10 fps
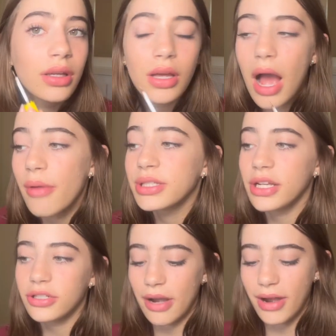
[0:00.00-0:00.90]
I was
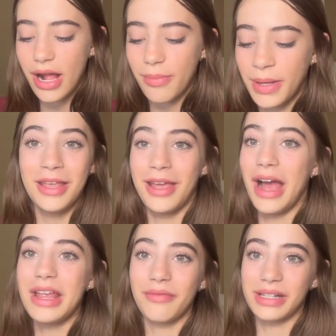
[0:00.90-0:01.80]
gonna try it right now, but
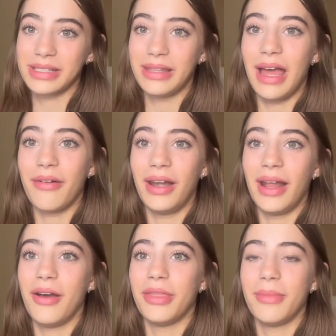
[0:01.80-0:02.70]
I ain't risking that right
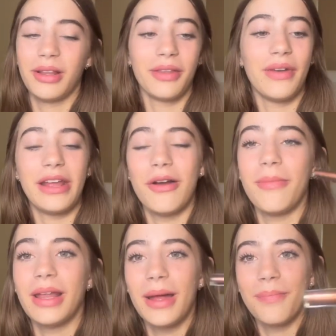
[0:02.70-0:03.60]
now in the middle of the video.
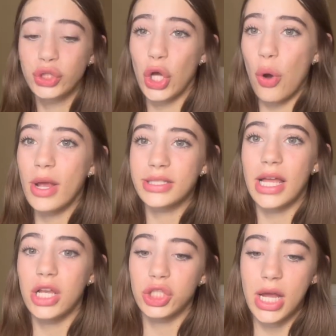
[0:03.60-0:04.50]
But I'm so
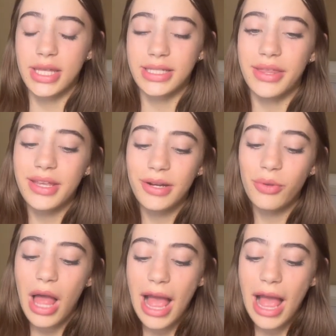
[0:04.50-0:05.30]
excited to try this. I think it will